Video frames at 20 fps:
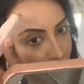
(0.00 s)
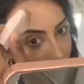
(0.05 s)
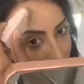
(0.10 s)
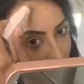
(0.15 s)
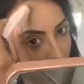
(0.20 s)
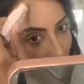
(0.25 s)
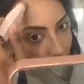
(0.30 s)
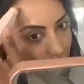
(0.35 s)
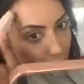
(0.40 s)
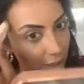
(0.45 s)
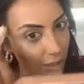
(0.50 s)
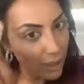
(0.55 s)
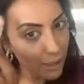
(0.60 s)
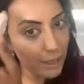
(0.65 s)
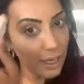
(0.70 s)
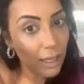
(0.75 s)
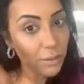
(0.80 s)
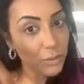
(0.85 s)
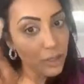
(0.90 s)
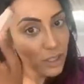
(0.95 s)
And then
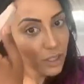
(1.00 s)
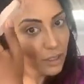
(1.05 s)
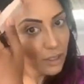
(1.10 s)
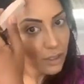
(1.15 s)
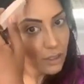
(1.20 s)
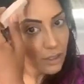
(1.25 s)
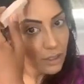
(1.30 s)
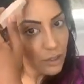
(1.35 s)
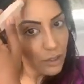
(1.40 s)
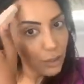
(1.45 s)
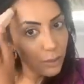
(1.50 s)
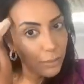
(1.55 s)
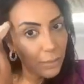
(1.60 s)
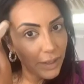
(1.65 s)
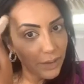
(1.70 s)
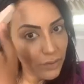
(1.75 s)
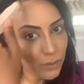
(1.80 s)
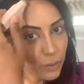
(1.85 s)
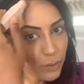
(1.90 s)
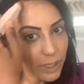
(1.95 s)
I'm just gonna do my
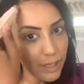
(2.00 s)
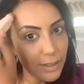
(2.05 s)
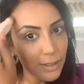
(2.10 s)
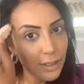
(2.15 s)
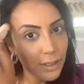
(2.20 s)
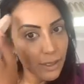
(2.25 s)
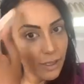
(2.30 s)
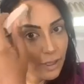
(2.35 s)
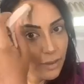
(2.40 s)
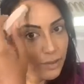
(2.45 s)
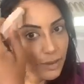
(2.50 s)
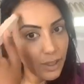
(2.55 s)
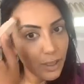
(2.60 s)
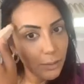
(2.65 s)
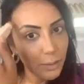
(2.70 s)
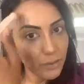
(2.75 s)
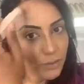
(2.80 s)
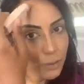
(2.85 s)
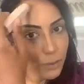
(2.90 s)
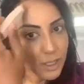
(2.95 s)
forehead. I feel like
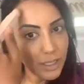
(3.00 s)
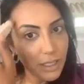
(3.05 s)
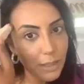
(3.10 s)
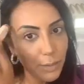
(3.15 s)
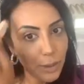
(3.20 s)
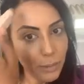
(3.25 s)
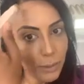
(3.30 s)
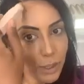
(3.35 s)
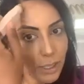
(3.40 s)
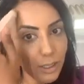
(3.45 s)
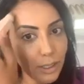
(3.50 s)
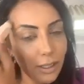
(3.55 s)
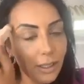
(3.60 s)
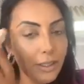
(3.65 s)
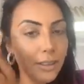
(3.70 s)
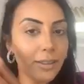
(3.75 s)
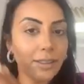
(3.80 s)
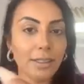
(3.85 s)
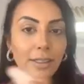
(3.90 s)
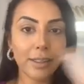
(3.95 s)
my forehead's a bit big.
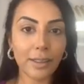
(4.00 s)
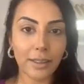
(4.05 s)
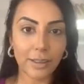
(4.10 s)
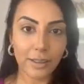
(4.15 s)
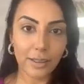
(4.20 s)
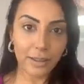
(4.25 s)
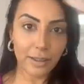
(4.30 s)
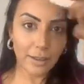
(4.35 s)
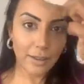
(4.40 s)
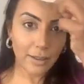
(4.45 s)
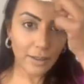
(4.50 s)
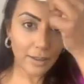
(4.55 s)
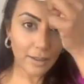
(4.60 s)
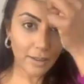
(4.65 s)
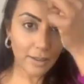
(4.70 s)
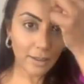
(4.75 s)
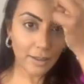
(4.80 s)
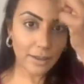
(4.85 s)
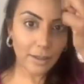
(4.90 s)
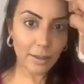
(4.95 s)

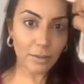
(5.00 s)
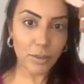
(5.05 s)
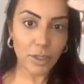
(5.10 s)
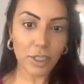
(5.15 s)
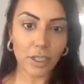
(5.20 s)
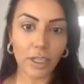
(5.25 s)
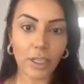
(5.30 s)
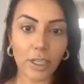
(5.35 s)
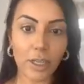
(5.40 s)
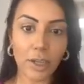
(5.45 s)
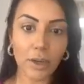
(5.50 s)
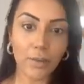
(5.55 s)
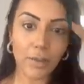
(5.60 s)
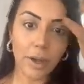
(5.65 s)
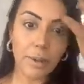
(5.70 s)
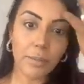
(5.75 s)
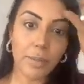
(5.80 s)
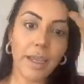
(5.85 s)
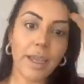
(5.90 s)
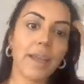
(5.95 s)
So I'm just gonna go
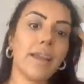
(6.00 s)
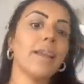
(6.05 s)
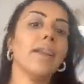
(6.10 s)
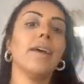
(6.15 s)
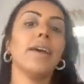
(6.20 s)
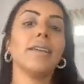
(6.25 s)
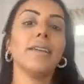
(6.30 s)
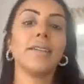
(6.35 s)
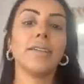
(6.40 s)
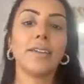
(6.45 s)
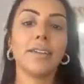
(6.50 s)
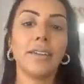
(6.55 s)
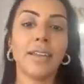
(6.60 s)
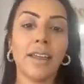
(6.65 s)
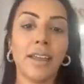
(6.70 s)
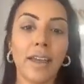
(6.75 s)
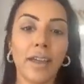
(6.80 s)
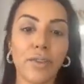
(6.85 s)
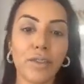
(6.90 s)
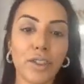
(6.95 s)
around my hairline.
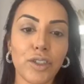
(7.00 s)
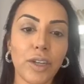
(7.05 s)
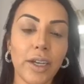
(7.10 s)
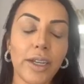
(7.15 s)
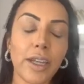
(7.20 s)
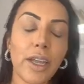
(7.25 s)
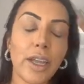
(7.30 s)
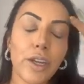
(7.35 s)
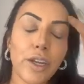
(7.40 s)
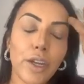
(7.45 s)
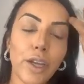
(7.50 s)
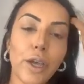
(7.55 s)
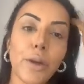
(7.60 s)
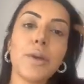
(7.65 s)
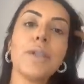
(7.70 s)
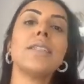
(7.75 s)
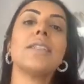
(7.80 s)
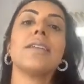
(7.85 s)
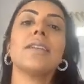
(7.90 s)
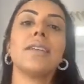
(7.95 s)
Have you tried? No, I
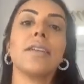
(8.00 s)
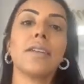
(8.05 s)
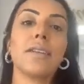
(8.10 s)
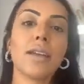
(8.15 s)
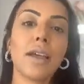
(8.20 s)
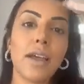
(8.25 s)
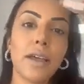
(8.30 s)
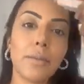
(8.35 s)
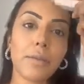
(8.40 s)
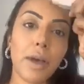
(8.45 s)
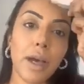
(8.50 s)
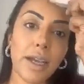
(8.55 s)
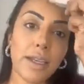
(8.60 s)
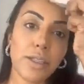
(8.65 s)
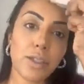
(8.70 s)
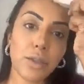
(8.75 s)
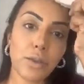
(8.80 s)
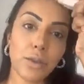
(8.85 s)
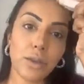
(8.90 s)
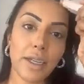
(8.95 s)
didn't. I
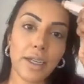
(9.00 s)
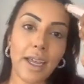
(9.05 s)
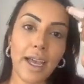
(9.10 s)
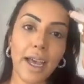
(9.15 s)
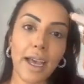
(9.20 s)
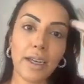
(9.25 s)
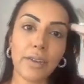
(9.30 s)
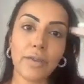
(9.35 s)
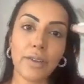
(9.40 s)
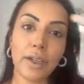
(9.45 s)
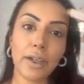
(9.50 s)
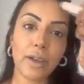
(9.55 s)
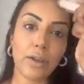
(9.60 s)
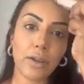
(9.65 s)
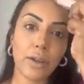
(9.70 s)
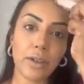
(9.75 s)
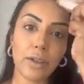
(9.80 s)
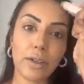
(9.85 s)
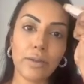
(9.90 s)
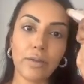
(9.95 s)
saw an advert
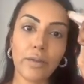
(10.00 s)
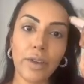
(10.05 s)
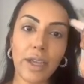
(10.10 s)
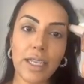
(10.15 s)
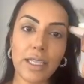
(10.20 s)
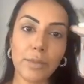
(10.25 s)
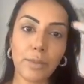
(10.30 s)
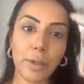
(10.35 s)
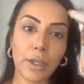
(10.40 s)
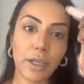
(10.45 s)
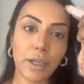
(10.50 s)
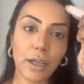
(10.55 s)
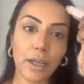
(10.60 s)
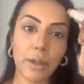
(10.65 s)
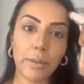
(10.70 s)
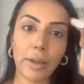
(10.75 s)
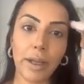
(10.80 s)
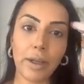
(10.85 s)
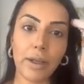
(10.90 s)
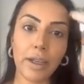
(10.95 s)
on Facebook
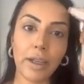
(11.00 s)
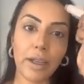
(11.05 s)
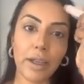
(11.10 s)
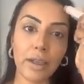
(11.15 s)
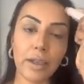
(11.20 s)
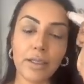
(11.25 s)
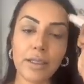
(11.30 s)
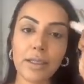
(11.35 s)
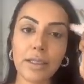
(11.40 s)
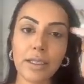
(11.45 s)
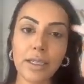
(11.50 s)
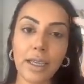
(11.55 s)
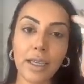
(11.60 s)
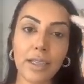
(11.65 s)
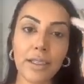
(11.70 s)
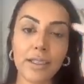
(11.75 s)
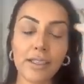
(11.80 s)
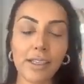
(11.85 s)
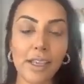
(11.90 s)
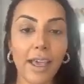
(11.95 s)
about her
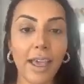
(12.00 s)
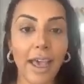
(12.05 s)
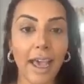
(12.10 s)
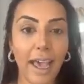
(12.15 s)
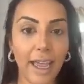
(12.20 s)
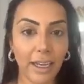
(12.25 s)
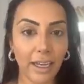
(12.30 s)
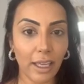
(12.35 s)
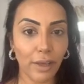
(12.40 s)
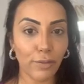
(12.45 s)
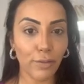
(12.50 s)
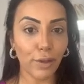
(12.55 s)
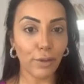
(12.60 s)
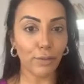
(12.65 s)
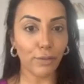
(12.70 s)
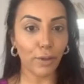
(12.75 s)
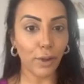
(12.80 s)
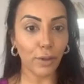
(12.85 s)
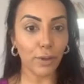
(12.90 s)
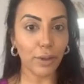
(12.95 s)
sticks, and if you
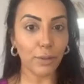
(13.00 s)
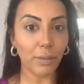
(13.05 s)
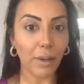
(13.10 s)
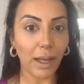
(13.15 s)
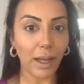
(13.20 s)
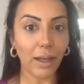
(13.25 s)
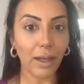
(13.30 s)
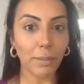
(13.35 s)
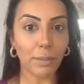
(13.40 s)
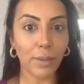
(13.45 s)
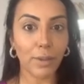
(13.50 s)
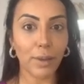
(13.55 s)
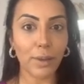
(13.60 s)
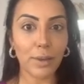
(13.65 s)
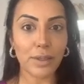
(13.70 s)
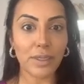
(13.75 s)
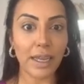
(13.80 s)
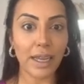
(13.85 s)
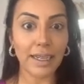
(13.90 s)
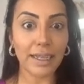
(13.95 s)
roll them up, there
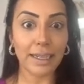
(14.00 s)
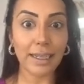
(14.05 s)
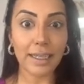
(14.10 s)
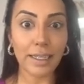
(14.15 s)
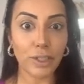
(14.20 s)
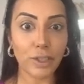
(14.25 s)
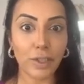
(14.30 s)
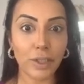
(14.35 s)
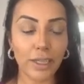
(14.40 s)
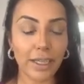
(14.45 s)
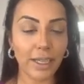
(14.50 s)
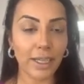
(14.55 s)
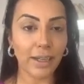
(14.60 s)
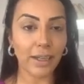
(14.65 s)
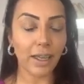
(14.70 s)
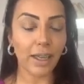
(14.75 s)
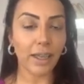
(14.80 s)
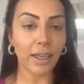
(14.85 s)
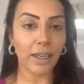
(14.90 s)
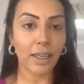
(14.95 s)
was like literally
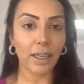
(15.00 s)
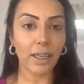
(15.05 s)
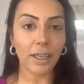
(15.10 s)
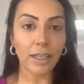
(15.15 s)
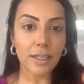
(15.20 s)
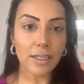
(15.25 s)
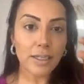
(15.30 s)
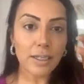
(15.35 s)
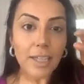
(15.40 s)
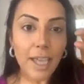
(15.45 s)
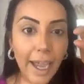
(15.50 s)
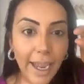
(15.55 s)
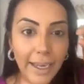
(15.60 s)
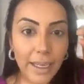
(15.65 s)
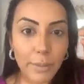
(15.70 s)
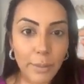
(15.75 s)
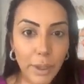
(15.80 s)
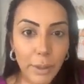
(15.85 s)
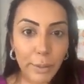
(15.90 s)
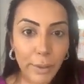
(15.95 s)
like tiny
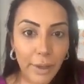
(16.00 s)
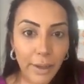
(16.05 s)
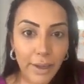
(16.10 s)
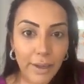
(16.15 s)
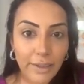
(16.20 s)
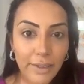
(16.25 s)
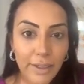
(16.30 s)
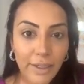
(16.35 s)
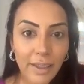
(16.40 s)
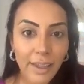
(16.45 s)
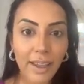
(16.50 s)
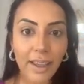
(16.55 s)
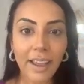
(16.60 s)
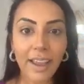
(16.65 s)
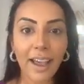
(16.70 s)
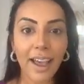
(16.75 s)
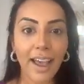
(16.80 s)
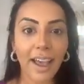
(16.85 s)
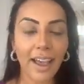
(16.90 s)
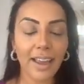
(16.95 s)
bit of product.
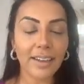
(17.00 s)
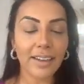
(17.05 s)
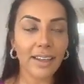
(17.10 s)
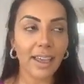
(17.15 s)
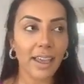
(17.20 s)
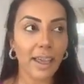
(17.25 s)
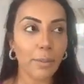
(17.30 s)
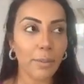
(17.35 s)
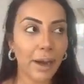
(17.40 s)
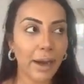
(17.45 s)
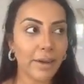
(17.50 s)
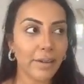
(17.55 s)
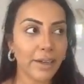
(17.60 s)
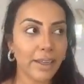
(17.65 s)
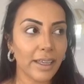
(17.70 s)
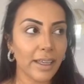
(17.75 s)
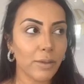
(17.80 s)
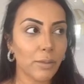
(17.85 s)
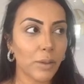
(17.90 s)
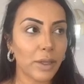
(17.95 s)
And
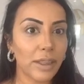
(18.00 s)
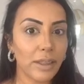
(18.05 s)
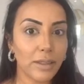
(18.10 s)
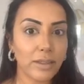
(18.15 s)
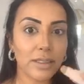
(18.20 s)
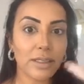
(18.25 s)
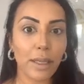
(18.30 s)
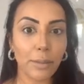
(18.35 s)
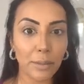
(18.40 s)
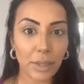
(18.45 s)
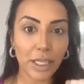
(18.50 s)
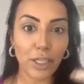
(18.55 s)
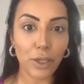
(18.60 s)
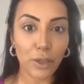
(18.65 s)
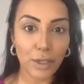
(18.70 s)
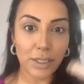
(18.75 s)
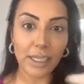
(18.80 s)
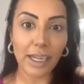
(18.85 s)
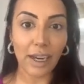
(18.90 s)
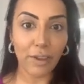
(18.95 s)
apparently when somebody
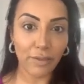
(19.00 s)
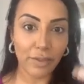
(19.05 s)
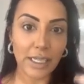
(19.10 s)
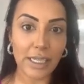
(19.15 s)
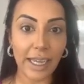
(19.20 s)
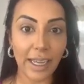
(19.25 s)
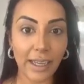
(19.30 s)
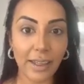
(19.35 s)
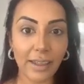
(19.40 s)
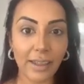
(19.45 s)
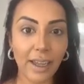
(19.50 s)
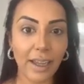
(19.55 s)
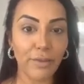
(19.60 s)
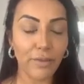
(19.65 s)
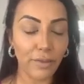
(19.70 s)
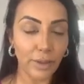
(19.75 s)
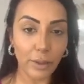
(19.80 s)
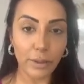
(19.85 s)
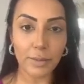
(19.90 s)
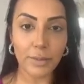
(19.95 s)
used it every day and
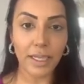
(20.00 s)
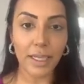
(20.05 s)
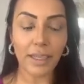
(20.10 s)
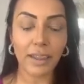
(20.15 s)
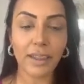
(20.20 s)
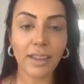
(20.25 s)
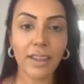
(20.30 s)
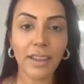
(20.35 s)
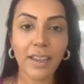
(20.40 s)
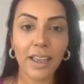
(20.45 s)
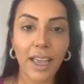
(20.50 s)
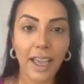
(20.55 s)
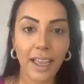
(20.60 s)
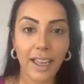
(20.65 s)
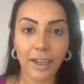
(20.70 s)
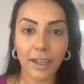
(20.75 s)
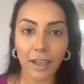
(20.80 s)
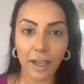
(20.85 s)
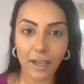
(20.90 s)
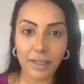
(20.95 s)
filmed it, it
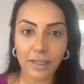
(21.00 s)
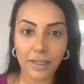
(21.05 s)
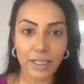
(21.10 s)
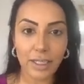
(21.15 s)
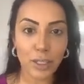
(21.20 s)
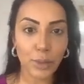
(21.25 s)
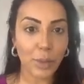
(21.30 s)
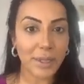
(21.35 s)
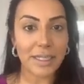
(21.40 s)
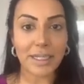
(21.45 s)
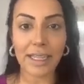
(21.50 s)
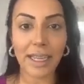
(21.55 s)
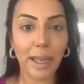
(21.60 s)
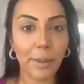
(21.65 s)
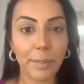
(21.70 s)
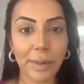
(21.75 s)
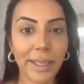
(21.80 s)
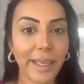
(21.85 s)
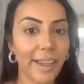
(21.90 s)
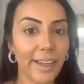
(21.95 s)
lasted 20
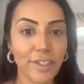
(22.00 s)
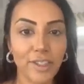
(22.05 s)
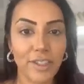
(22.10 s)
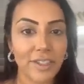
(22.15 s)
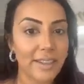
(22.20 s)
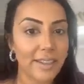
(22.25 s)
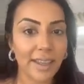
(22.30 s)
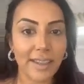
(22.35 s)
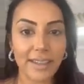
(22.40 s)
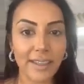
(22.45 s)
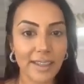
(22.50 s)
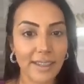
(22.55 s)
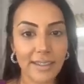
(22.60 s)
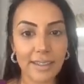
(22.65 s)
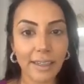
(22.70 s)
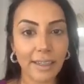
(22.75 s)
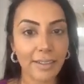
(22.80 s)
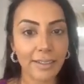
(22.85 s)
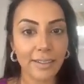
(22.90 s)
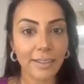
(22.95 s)
applications, that's it,
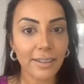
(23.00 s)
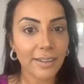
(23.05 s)
done.